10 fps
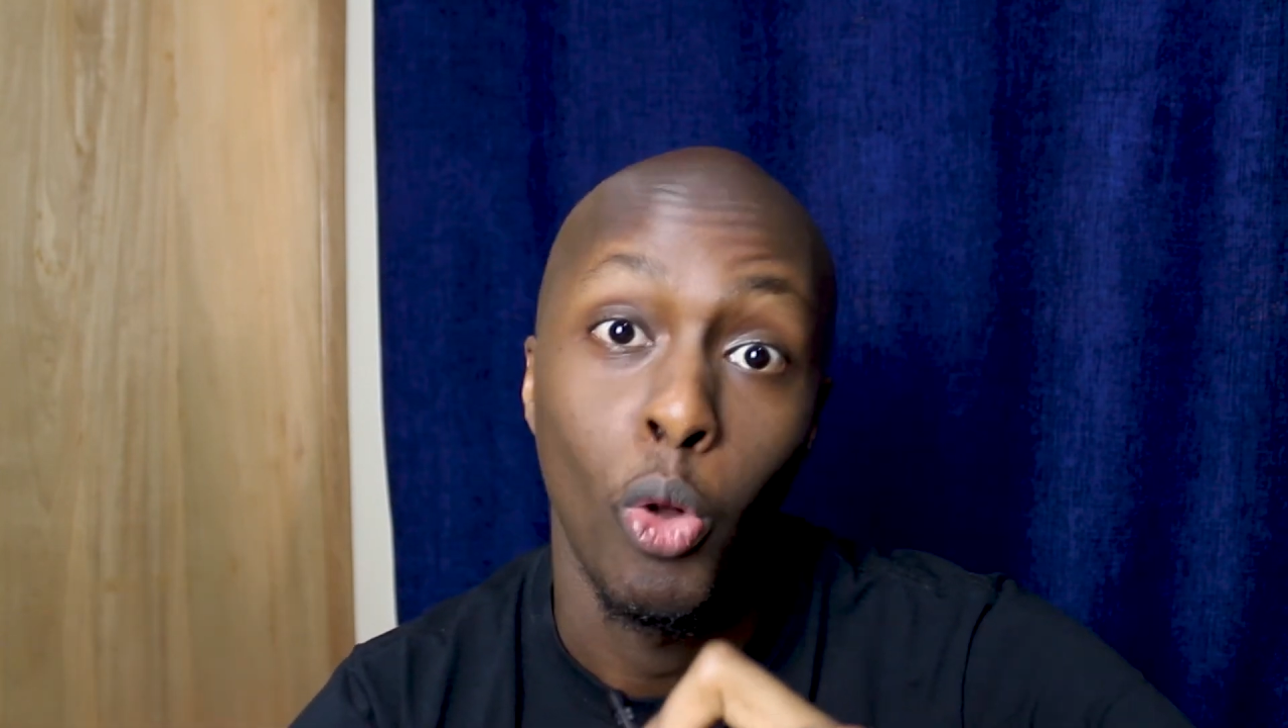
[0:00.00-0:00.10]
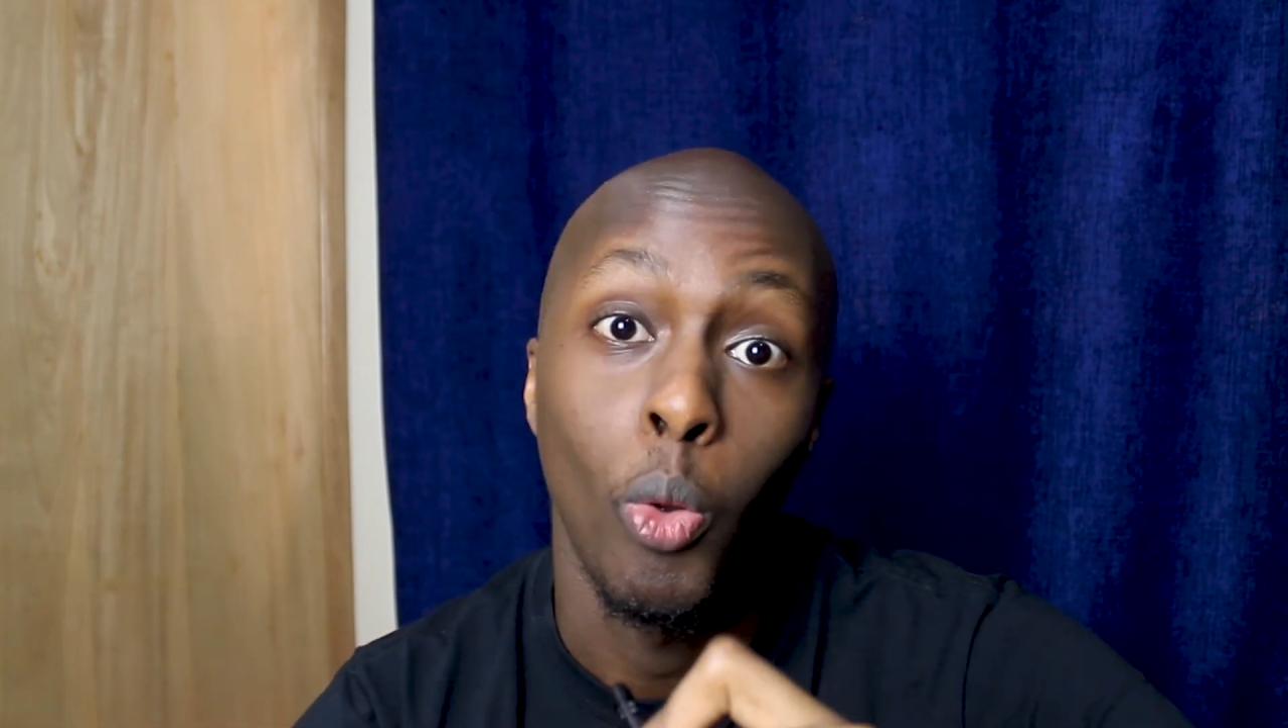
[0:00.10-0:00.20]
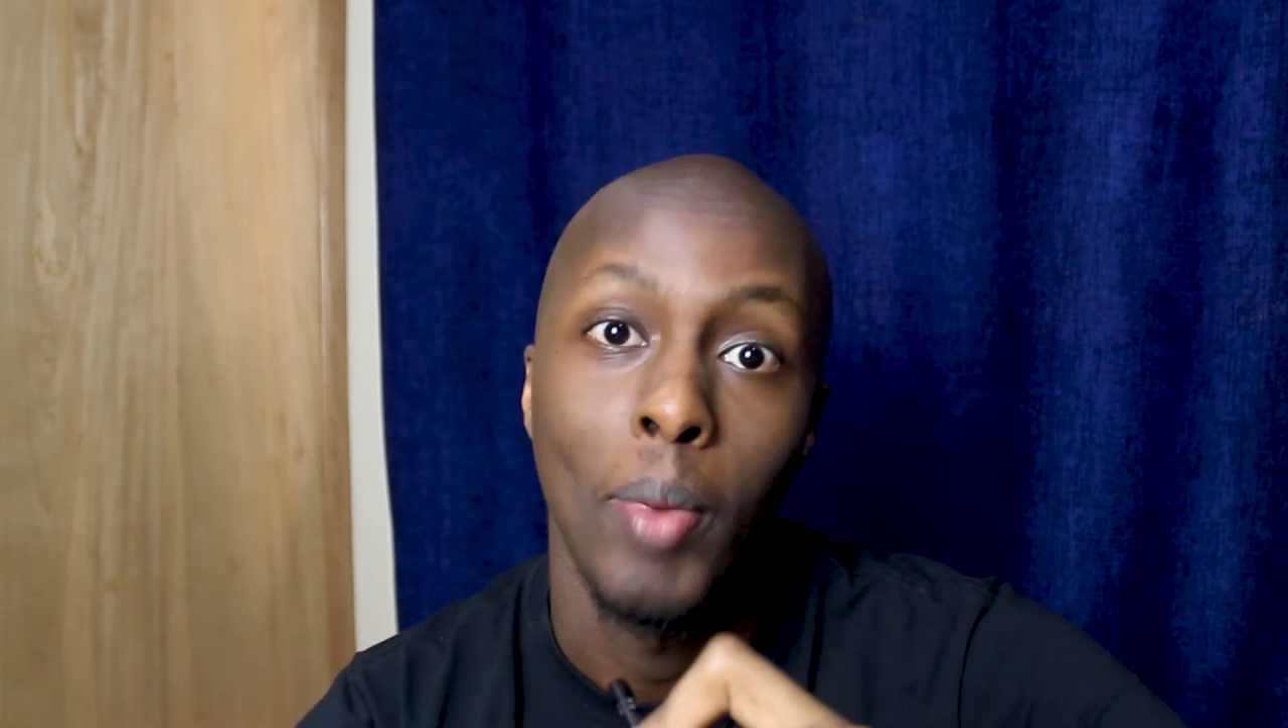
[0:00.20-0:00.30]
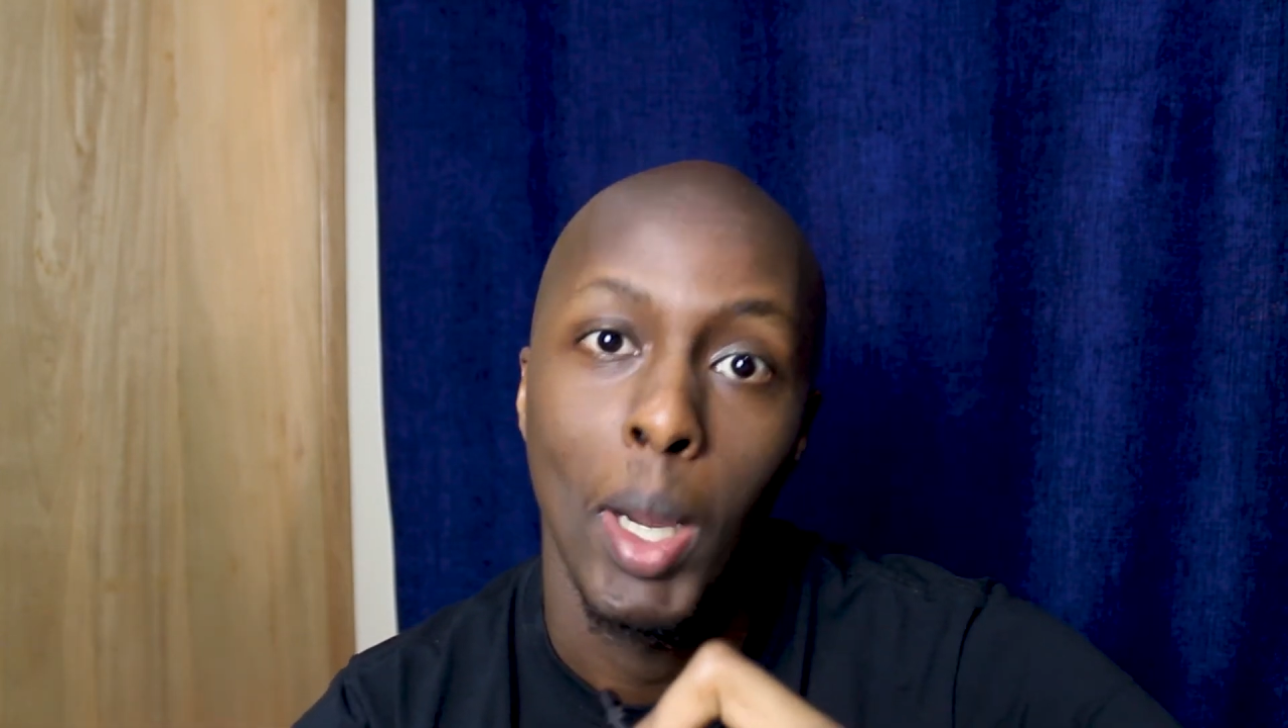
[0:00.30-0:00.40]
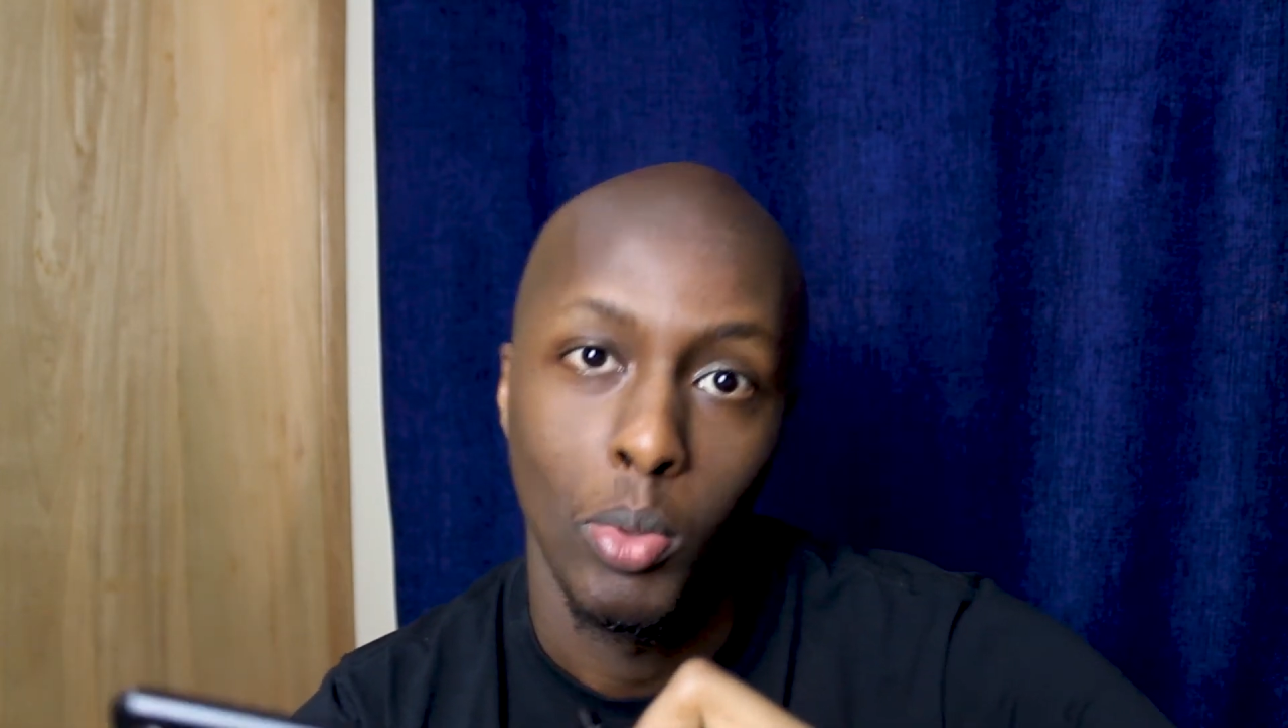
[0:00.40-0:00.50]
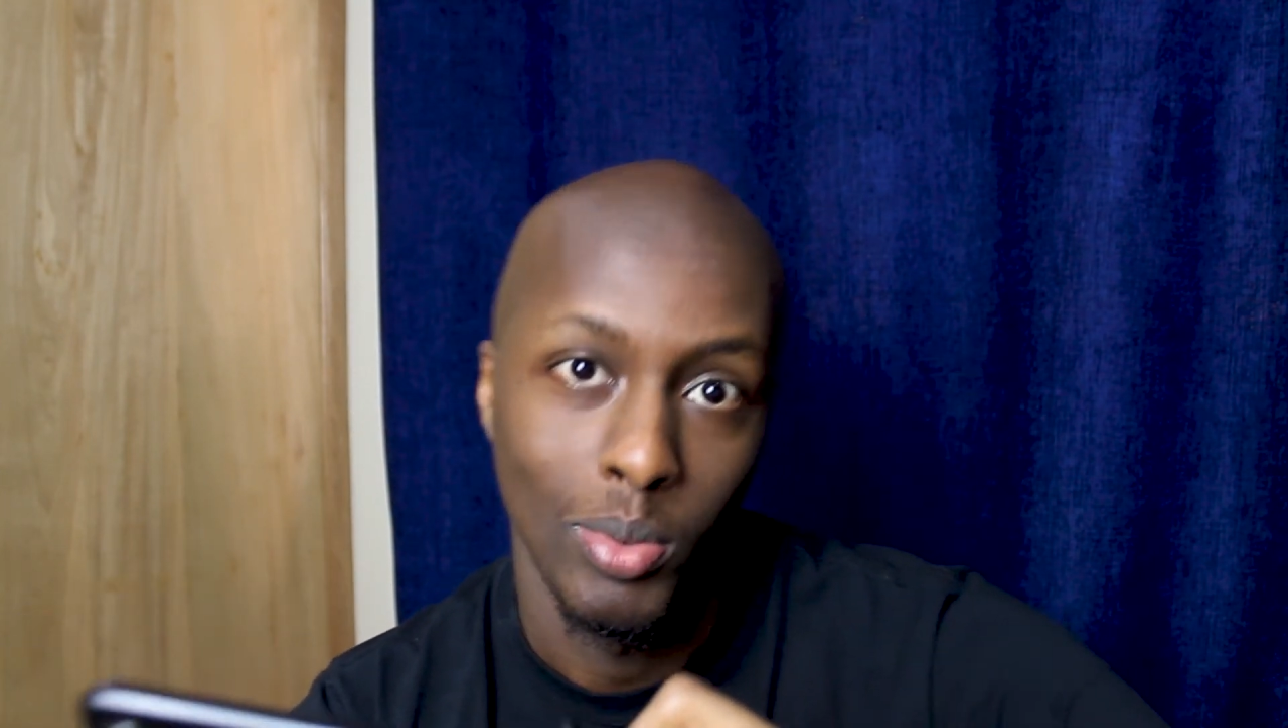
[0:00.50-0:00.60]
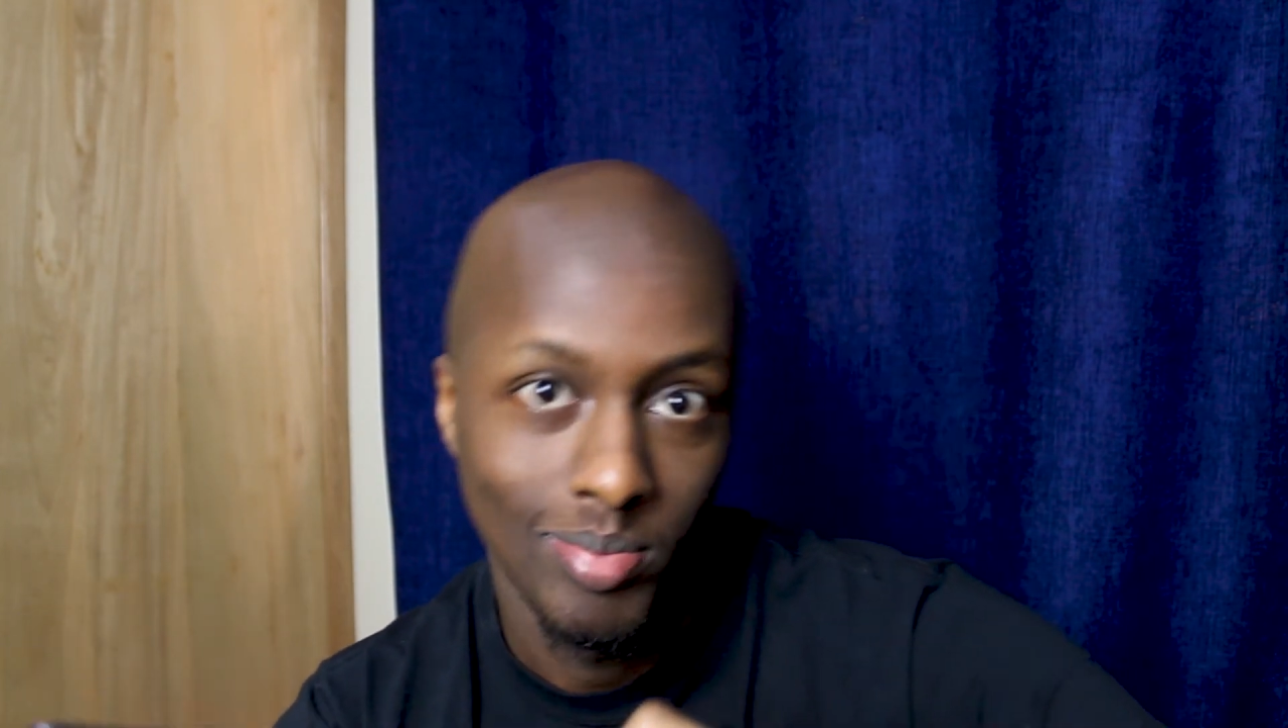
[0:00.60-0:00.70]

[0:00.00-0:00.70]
whole Bible.